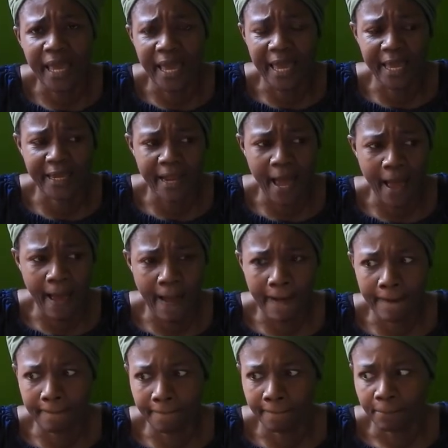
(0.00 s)

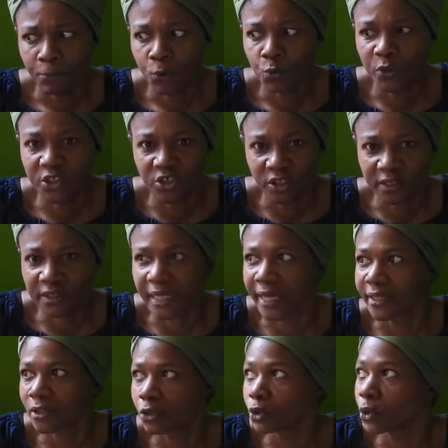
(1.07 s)
and we just
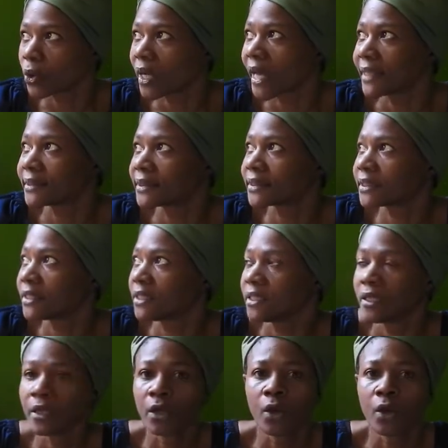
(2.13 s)
gotta look and see